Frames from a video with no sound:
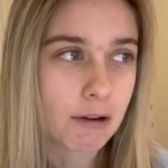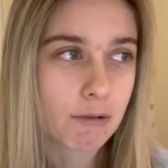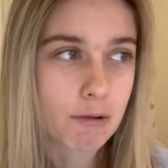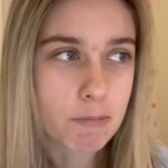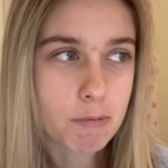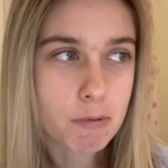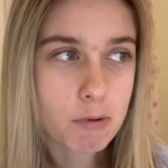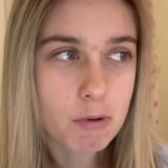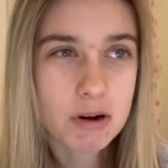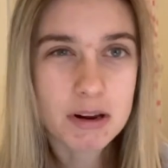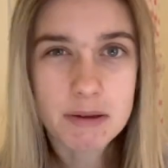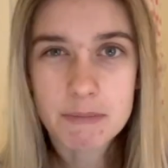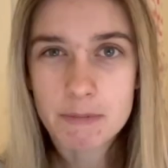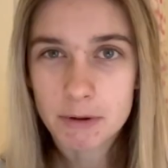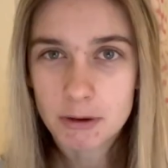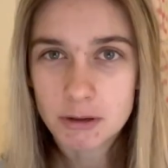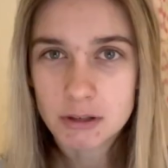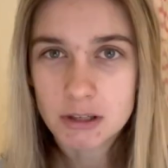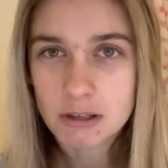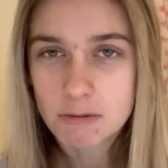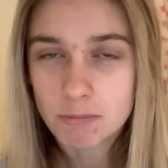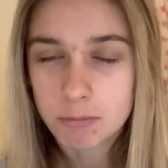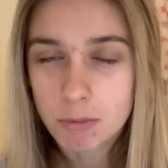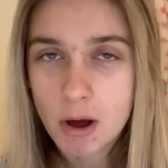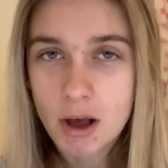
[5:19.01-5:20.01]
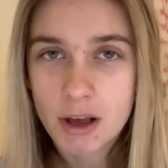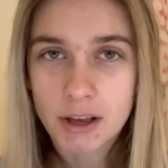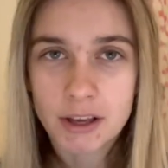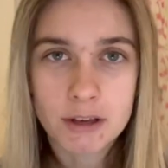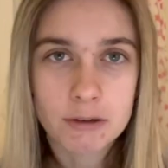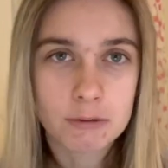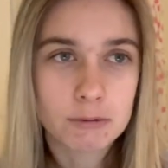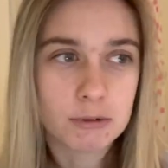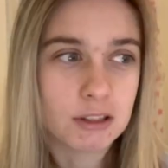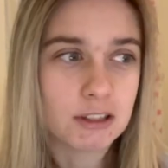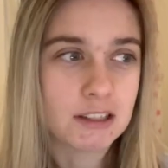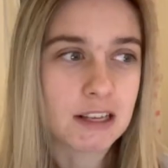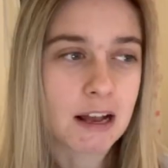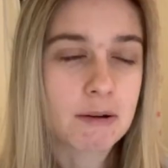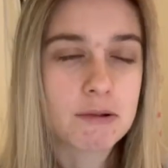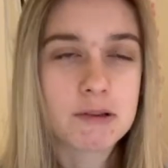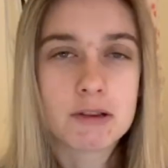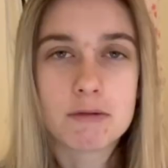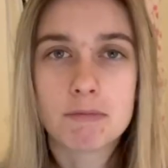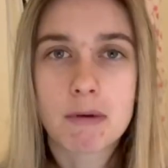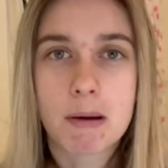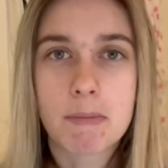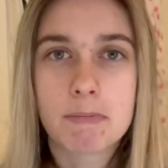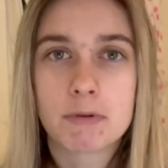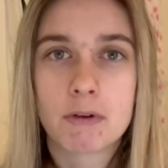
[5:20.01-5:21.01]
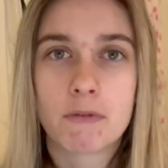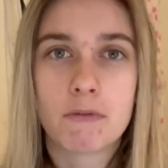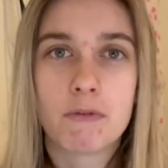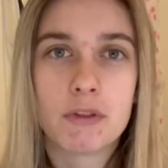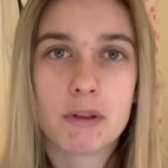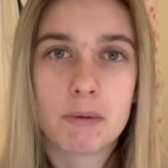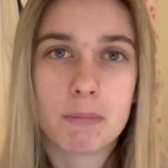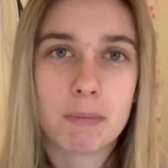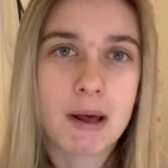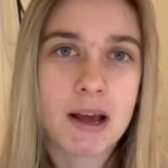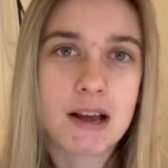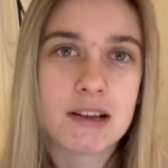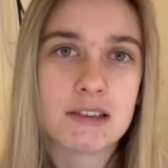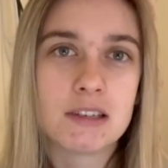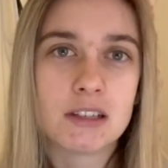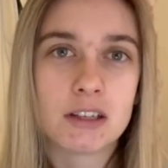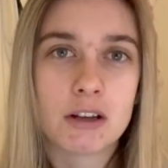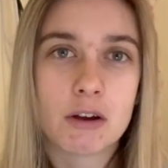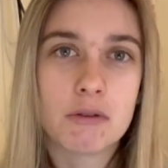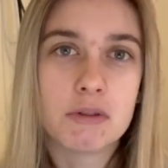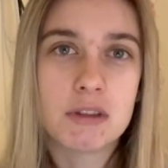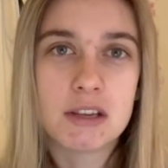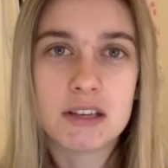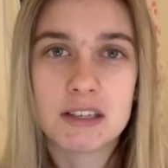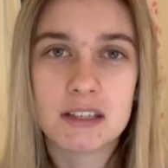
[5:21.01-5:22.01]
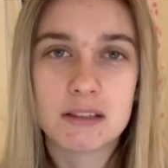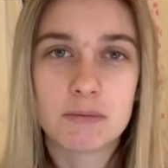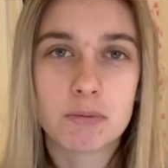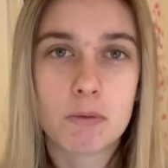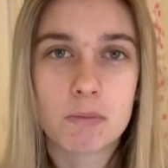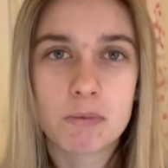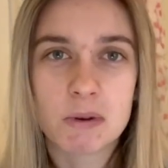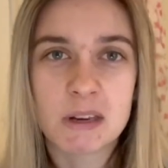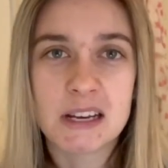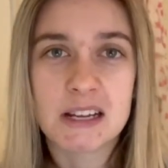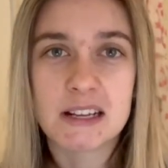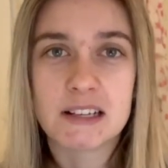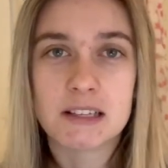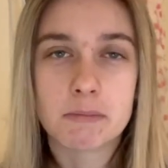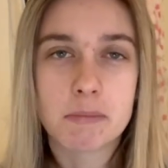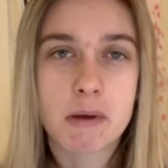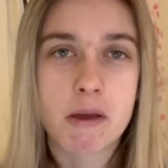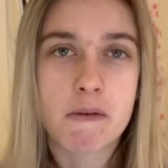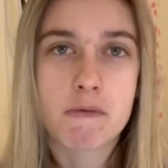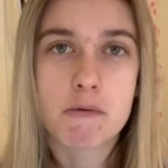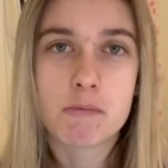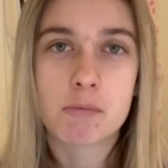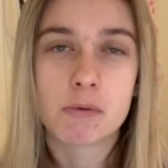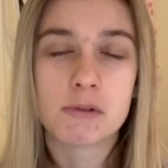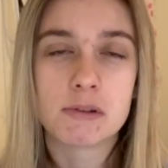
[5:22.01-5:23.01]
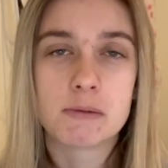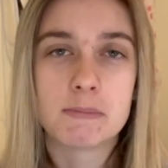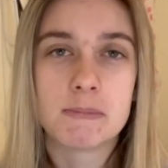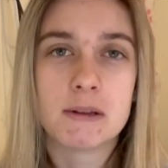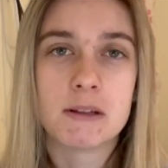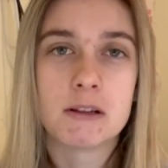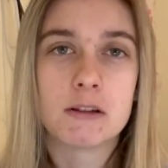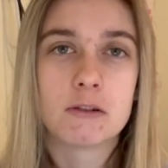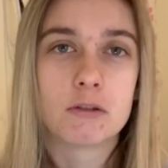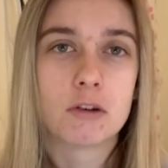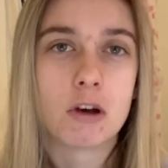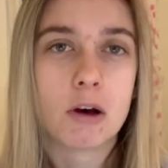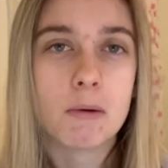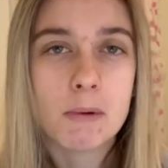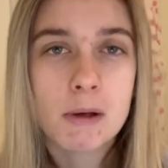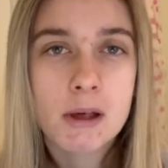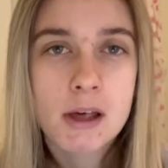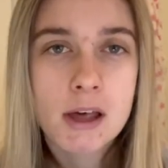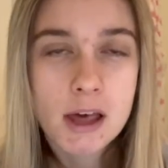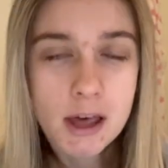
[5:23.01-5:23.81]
Reportedly, because he's working all these hours, it rubs off on the players to go, this is what we need to be if we want to be at the top.